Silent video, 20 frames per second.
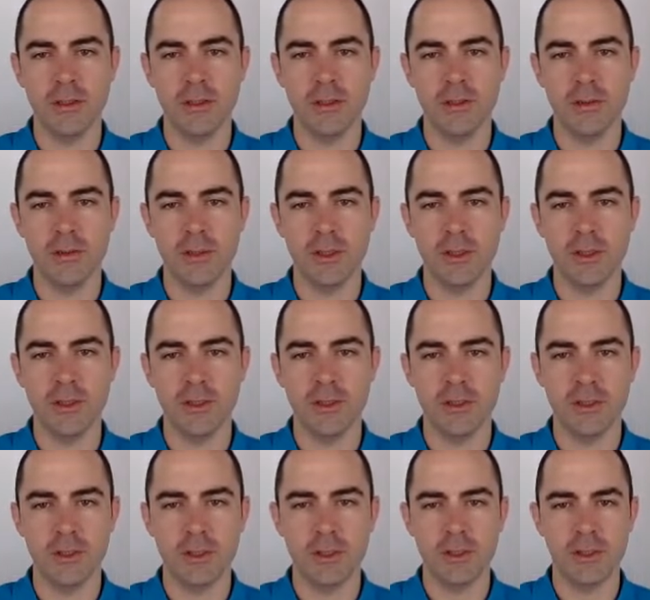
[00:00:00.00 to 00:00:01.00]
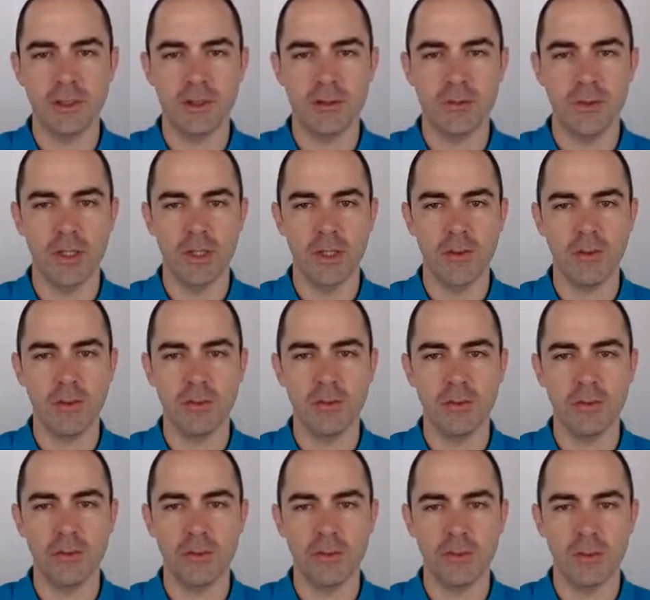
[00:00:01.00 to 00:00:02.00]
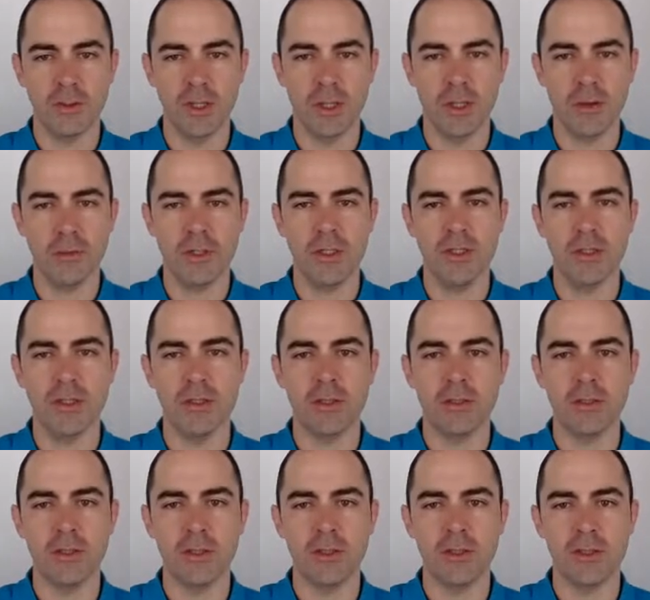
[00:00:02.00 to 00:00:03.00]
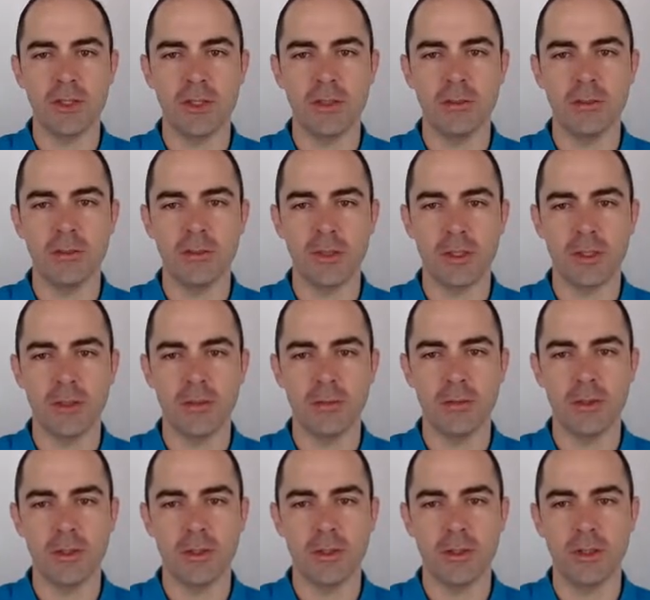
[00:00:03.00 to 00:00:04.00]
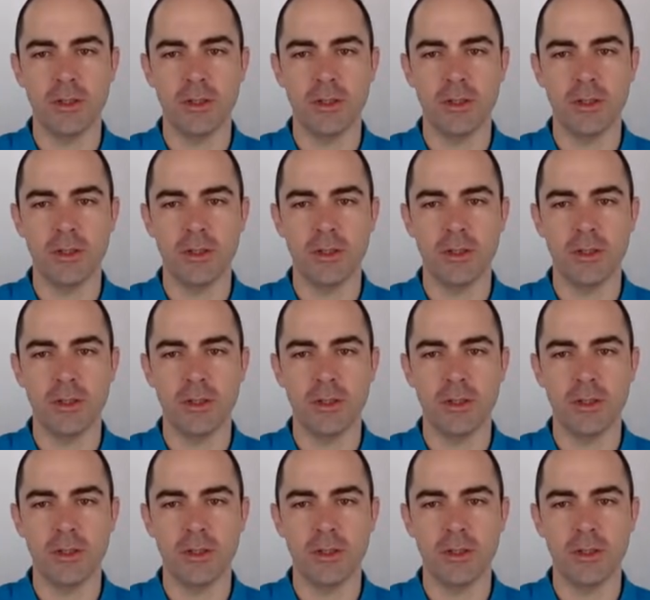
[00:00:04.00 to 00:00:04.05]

So we have to update the internal state now with